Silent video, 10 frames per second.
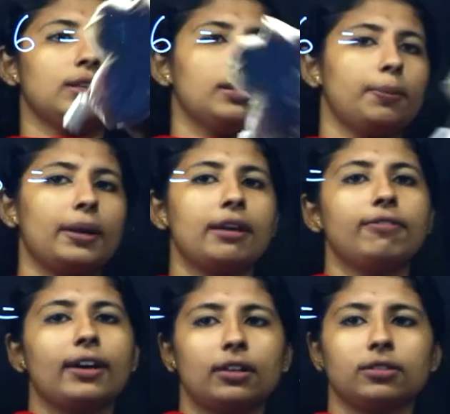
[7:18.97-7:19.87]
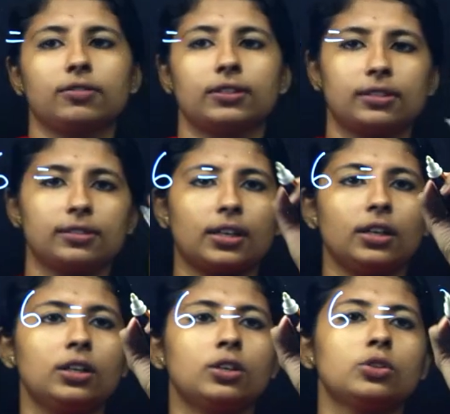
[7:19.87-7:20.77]
The prime factors of 6
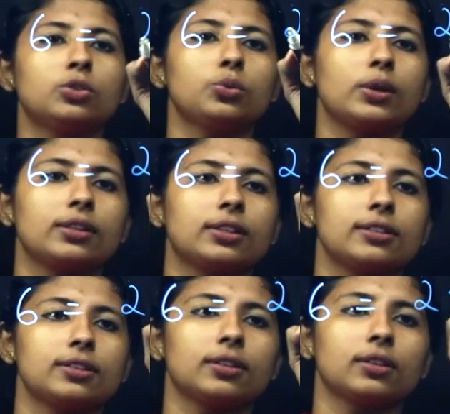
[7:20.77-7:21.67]
are 2 and 3.